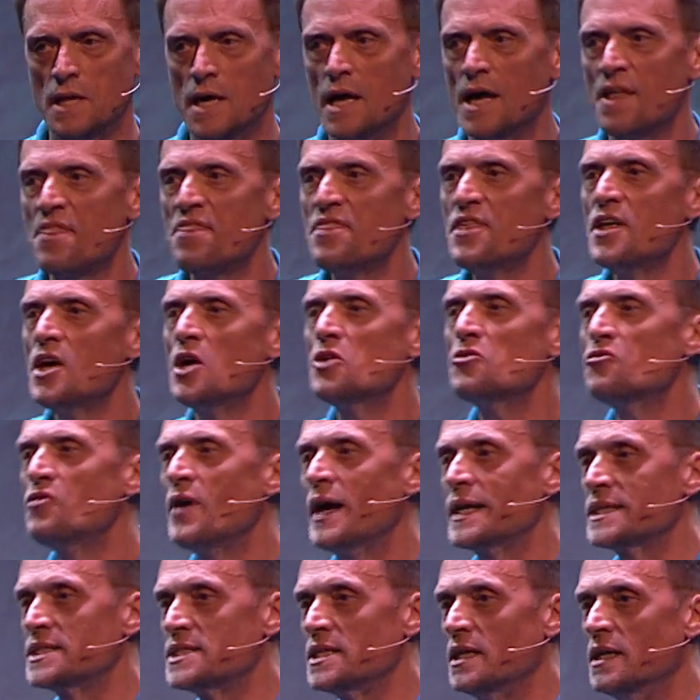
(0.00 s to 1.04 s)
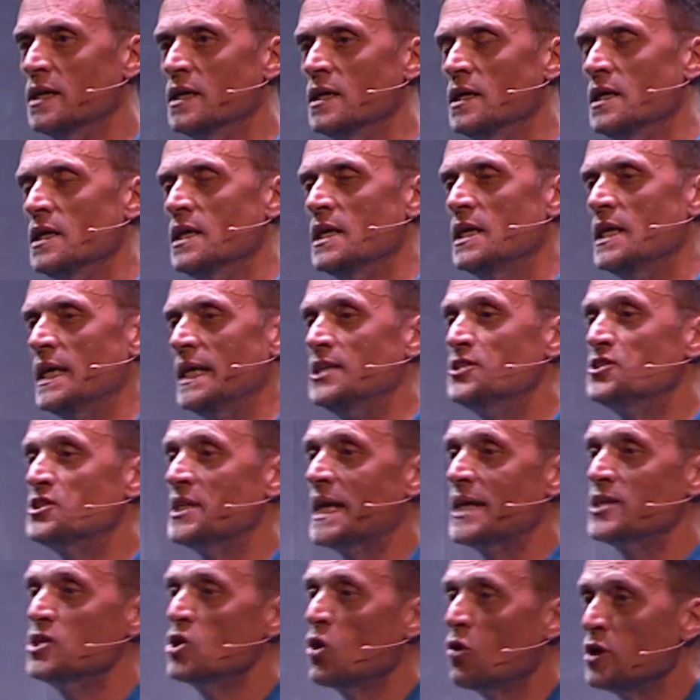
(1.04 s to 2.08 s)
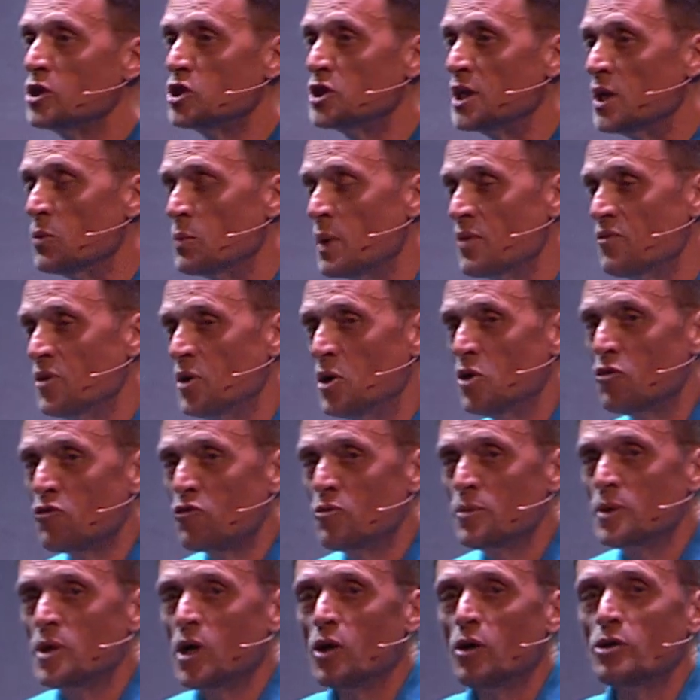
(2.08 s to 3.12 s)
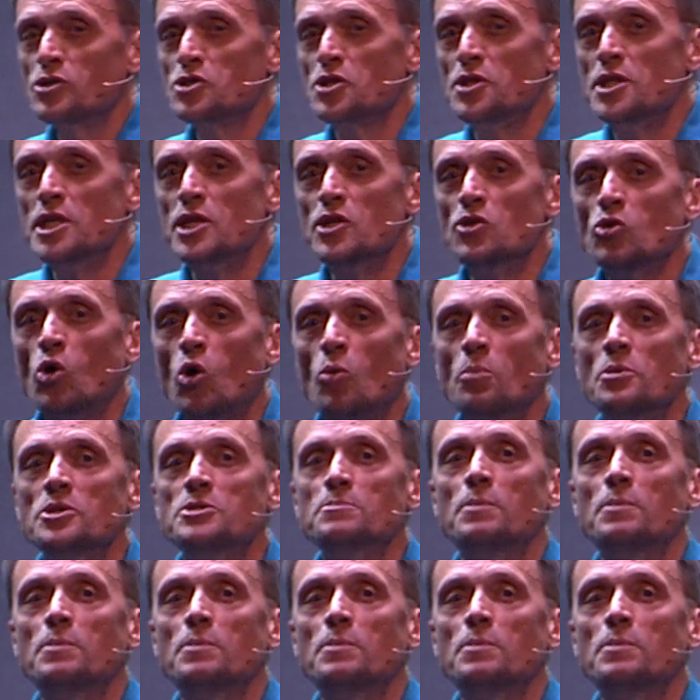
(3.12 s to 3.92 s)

a third factor is technology, and we've heard from Carlota the enormous